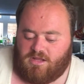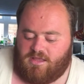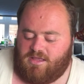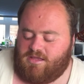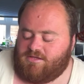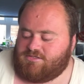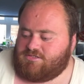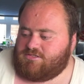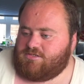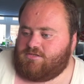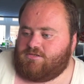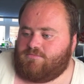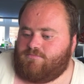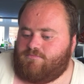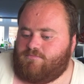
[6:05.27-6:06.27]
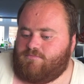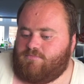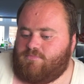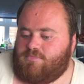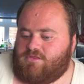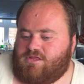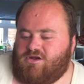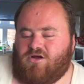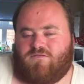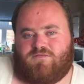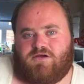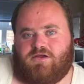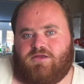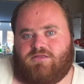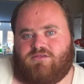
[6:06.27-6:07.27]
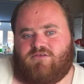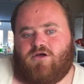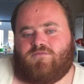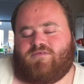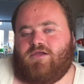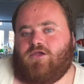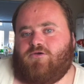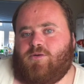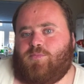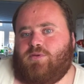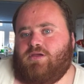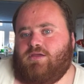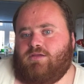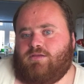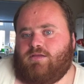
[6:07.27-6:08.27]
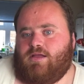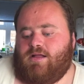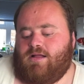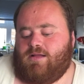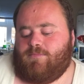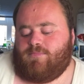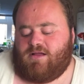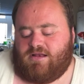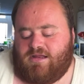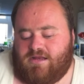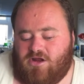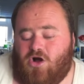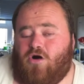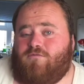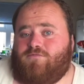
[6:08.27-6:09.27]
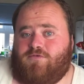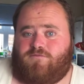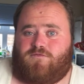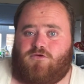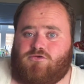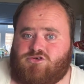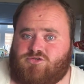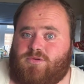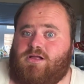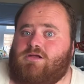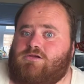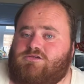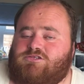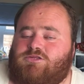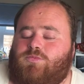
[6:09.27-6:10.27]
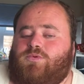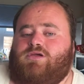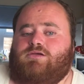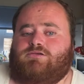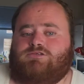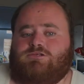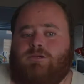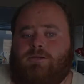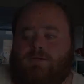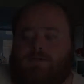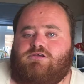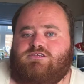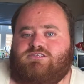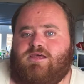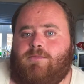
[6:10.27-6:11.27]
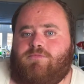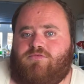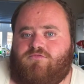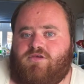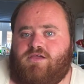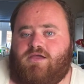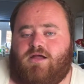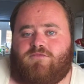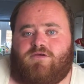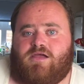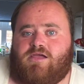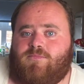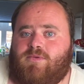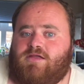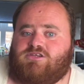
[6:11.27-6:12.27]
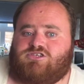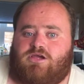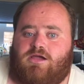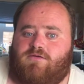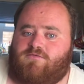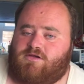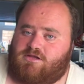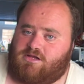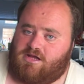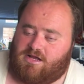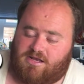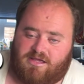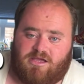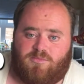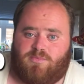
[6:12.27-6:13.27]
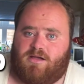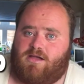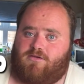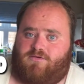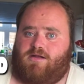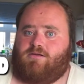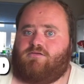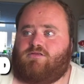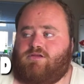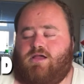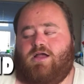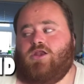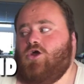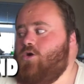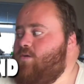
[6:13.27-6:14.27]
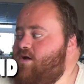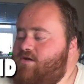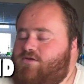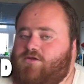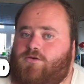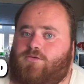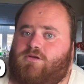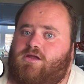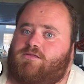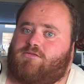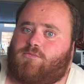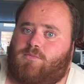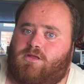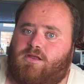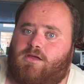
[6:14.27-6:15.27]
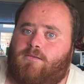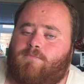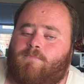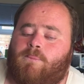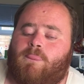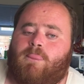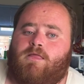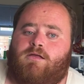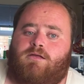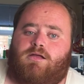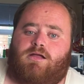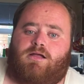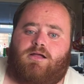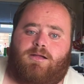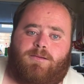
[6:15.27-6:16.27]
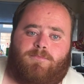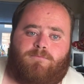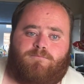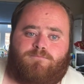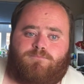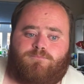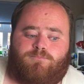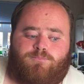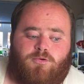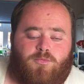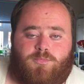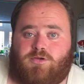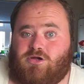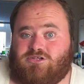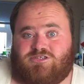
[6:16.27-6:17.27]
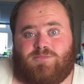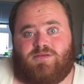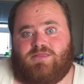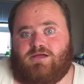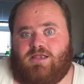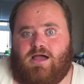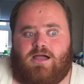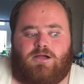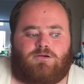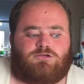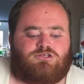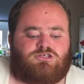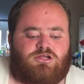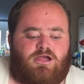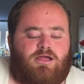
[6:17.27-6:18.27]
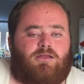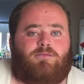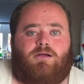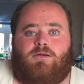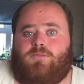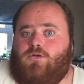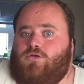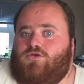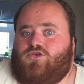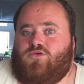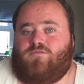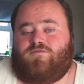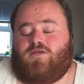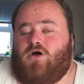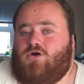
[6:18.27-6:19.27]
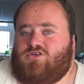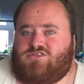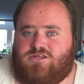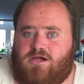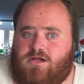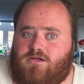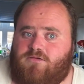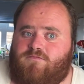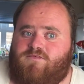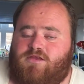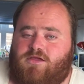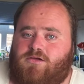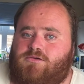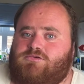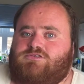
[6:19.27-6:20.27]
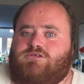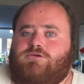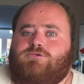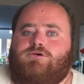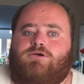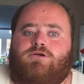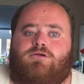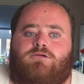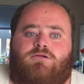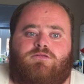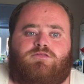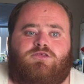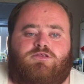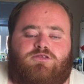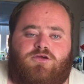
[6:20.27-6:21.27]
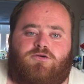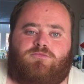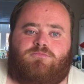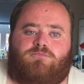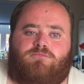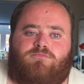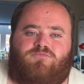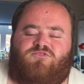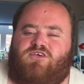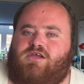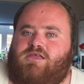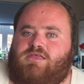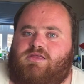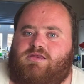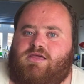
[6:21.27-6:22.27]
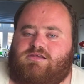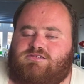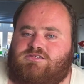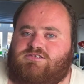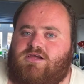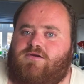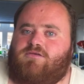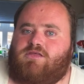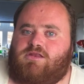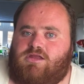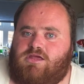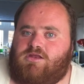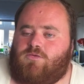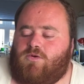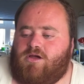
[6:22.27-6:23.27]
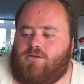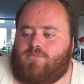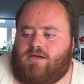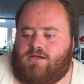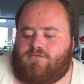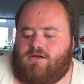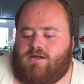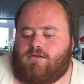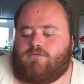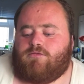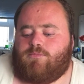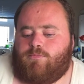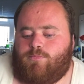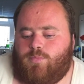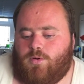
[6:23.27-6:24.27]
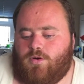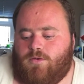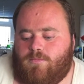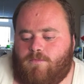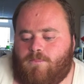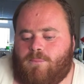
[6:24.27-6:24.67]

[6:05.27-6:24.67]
is they're not very grippy. I need it off the floor as well because of the wheels. Step 3, I recommend you have a clear background. I know I don't at the minute, but because I'm in the lounge and I'm only doing vlog style videos, you don't really necessarily need a white background, but